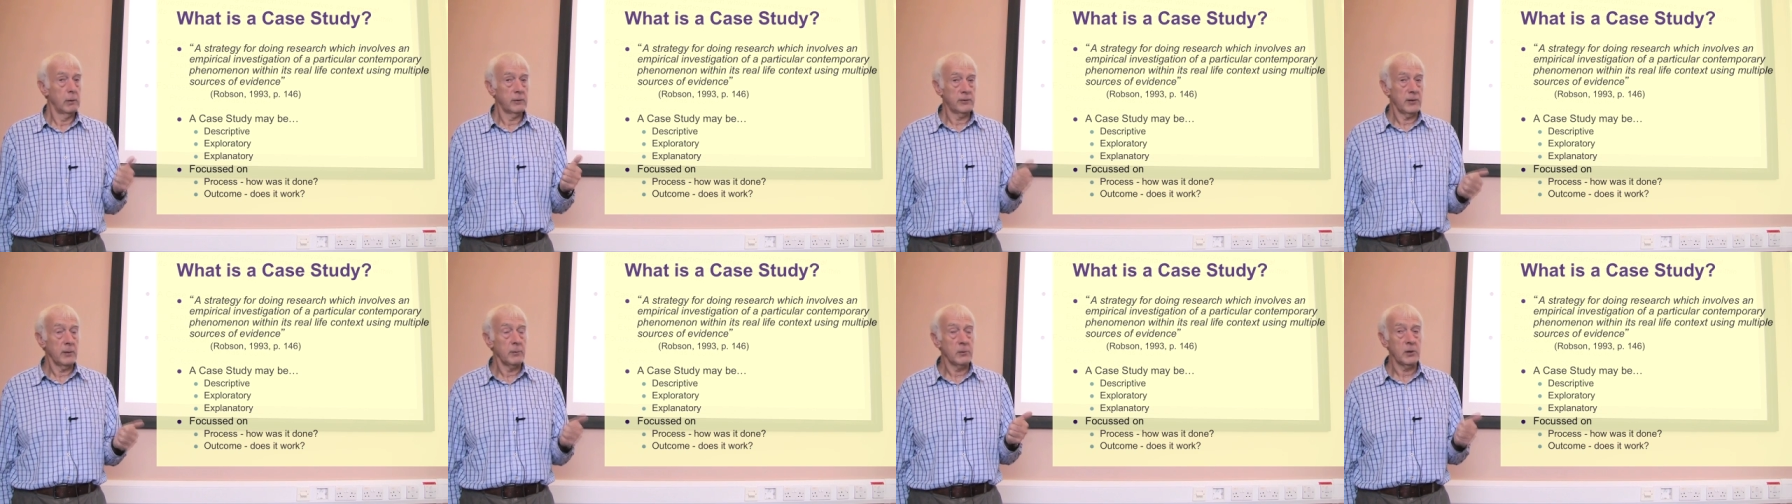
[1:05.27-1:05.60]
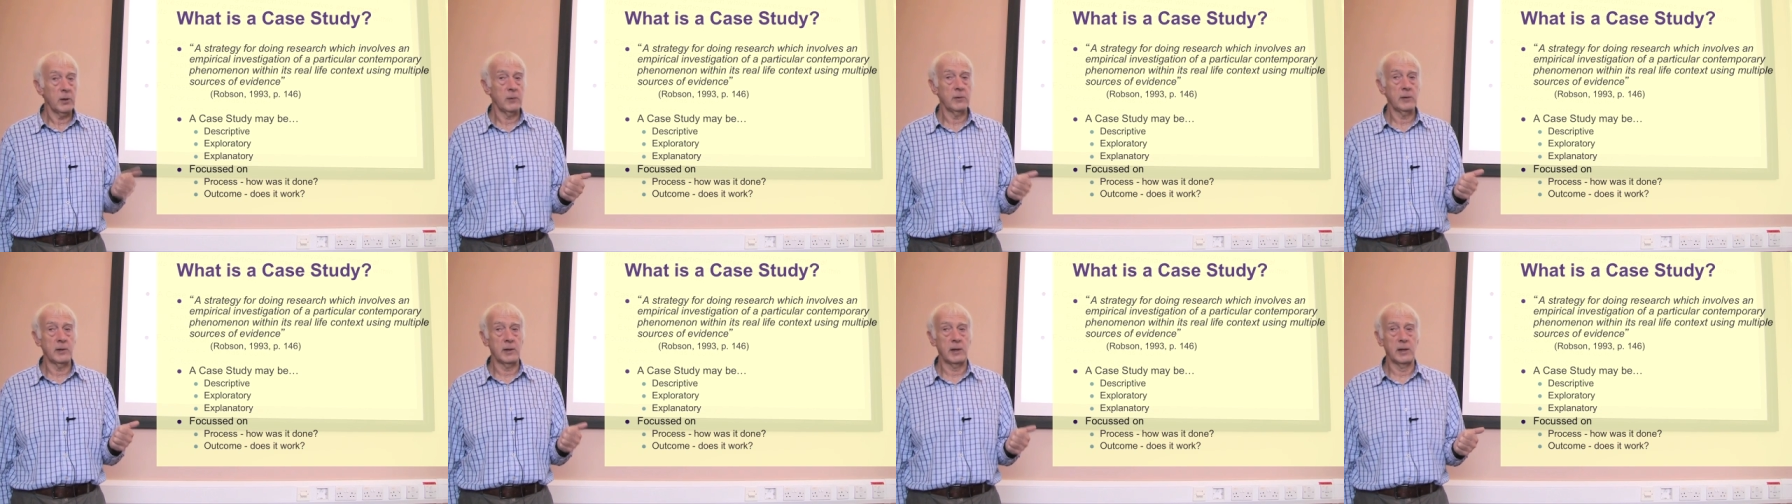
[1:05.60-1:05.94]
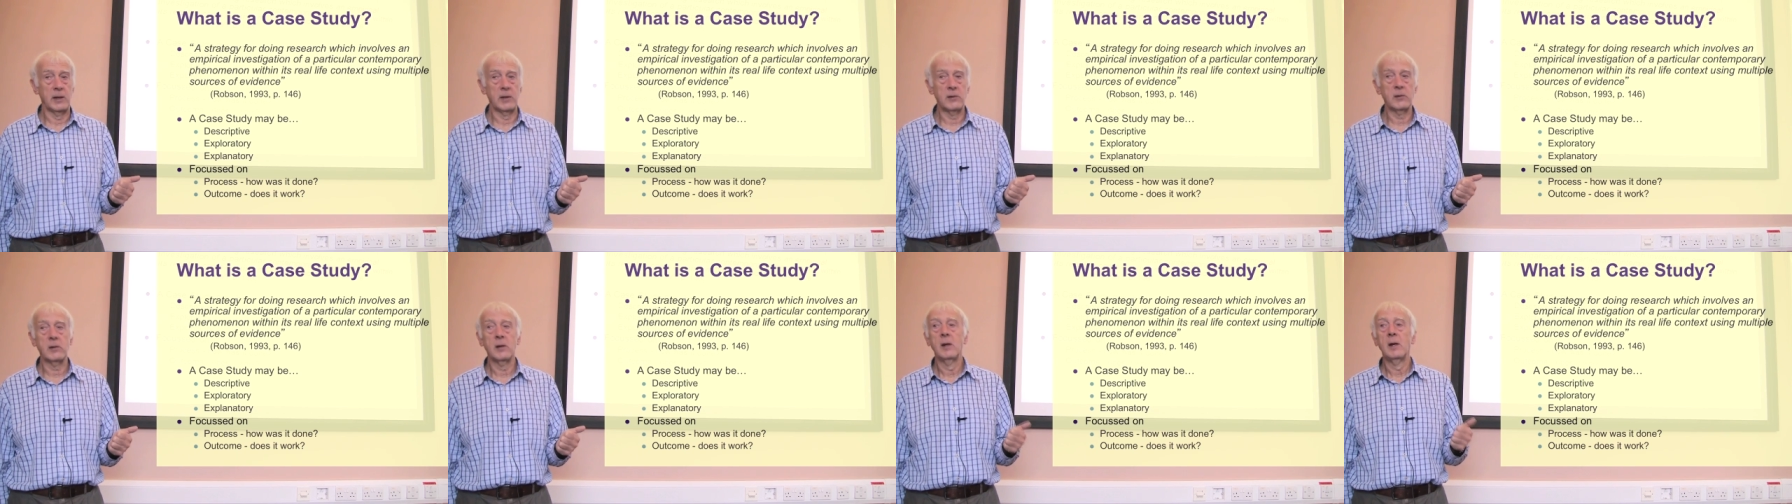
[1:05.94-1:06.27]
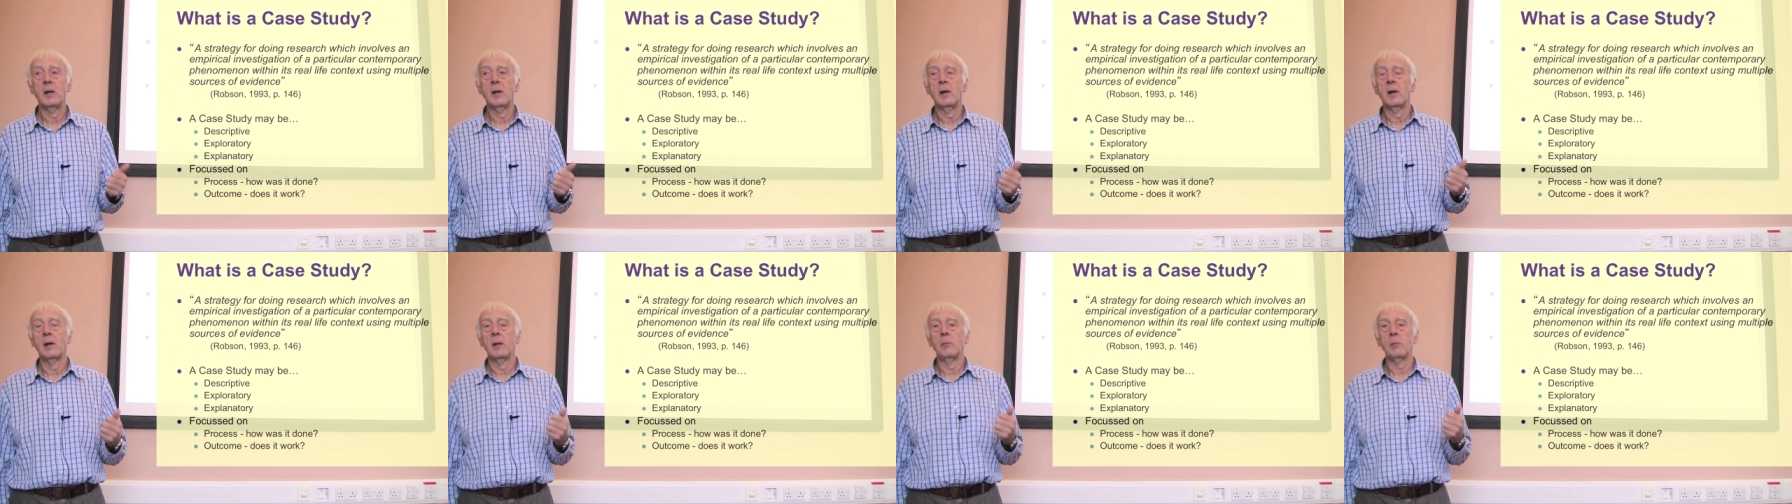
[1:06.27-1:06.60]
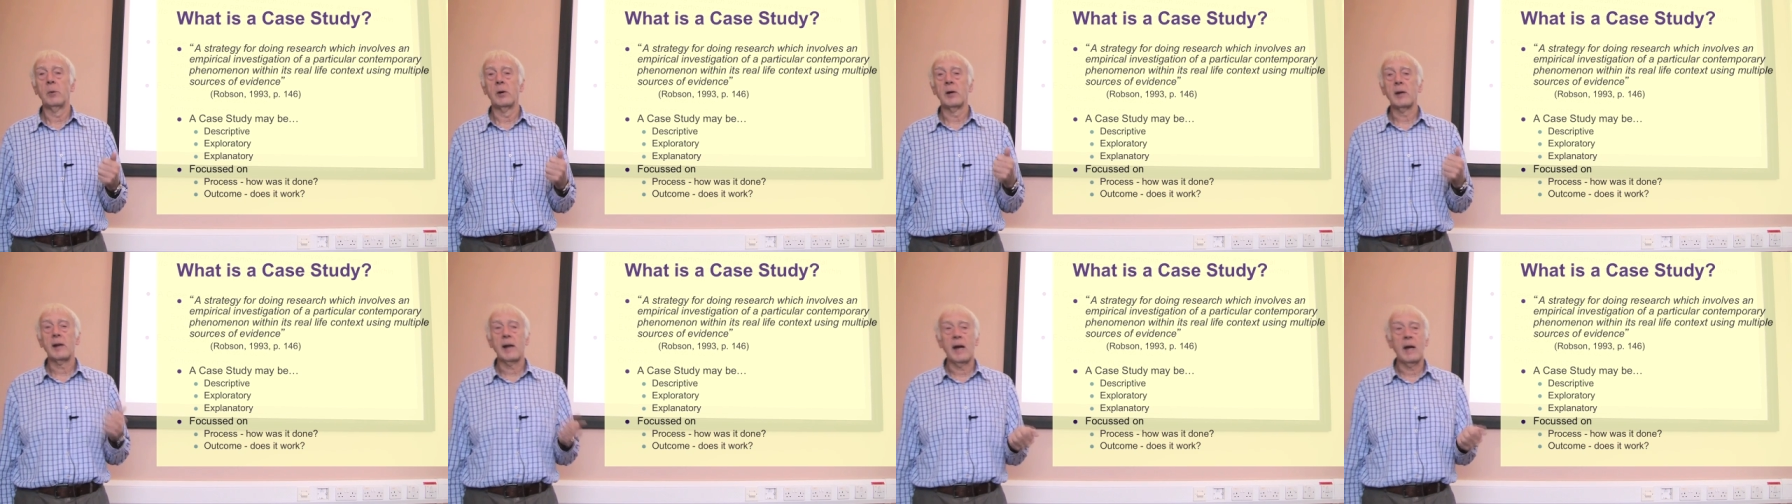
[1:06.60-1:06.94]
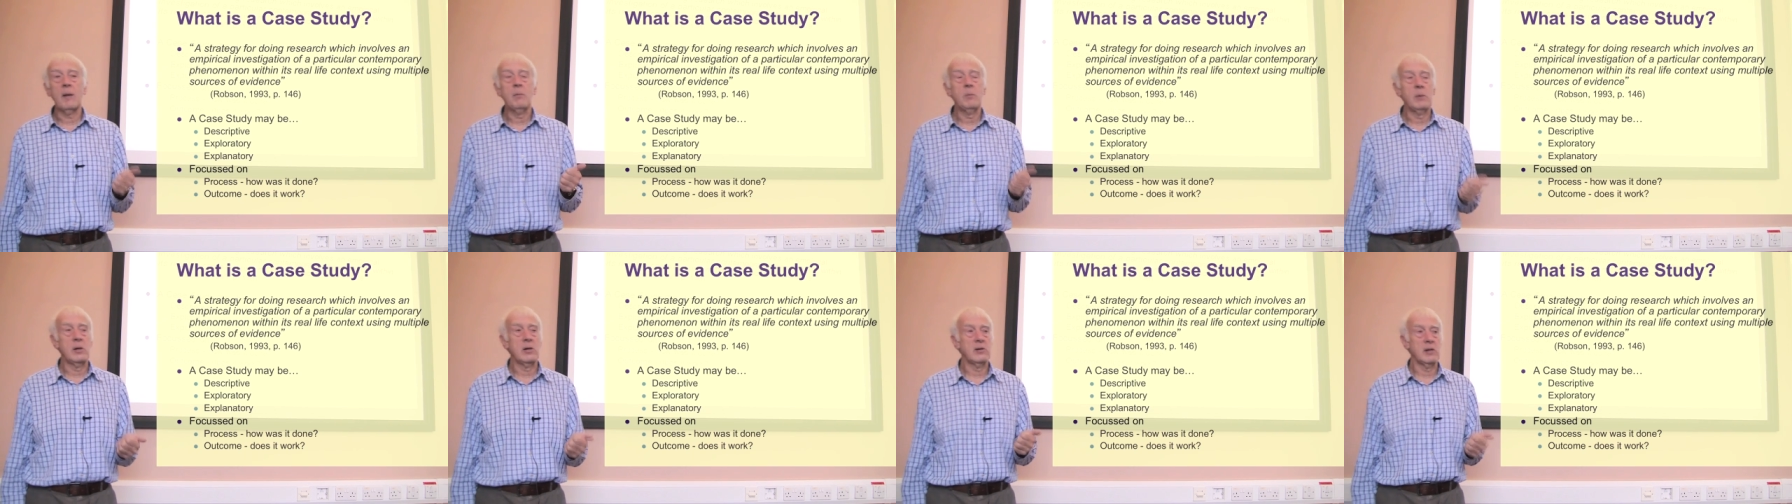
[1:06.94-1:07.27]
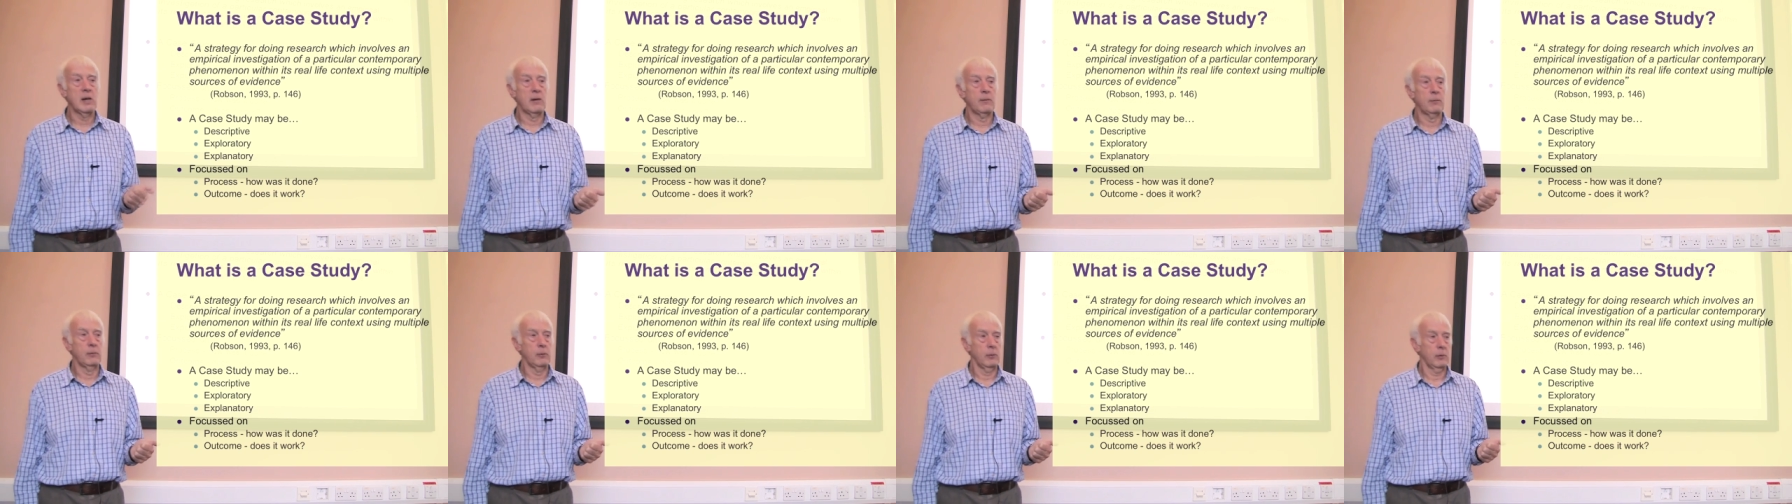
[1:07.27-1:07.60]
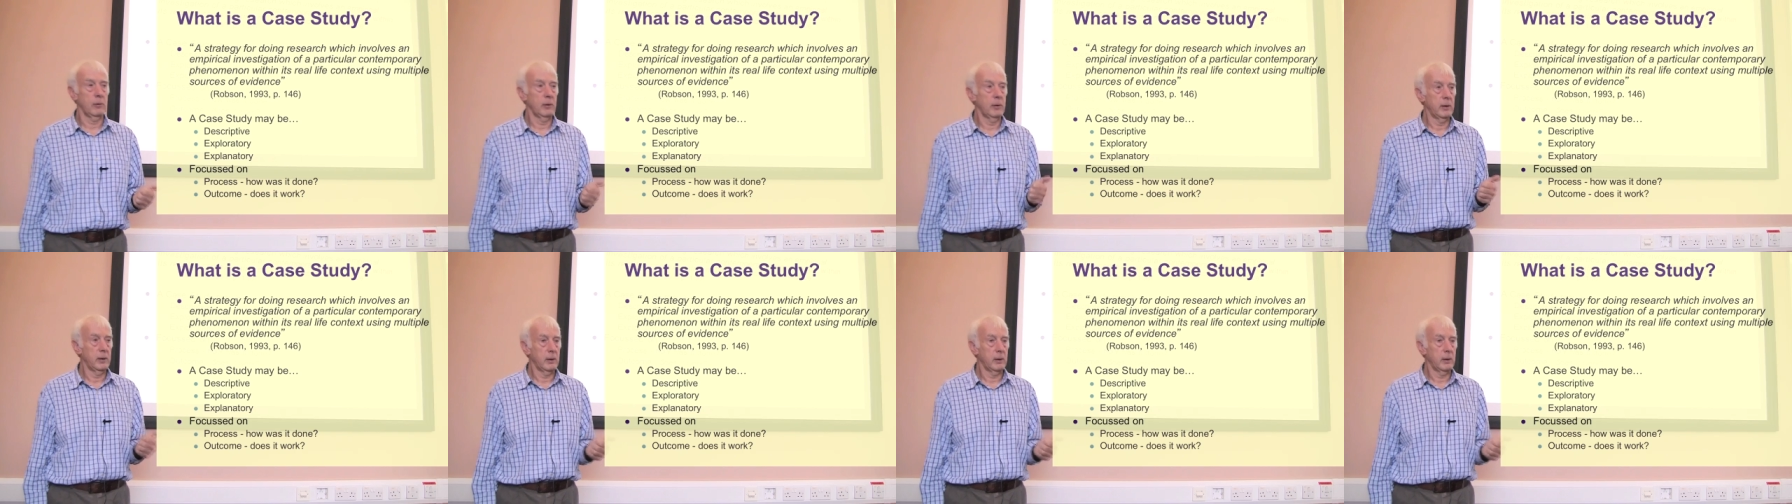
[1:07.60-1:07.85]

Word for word: Sometimes it is, but can be several,